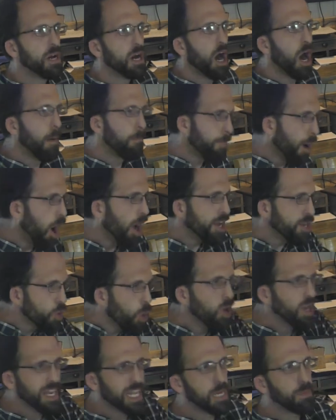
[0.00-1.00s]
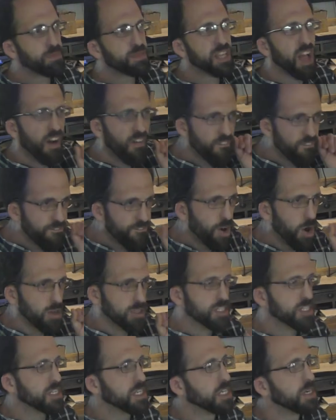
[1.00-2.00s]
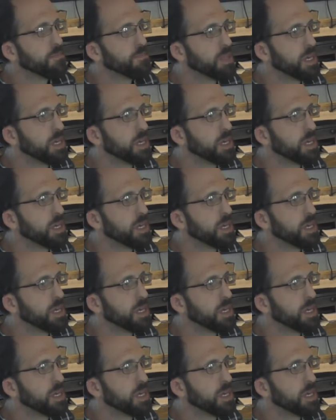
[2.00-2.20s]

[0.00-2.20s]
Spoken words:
upon your lips falsely.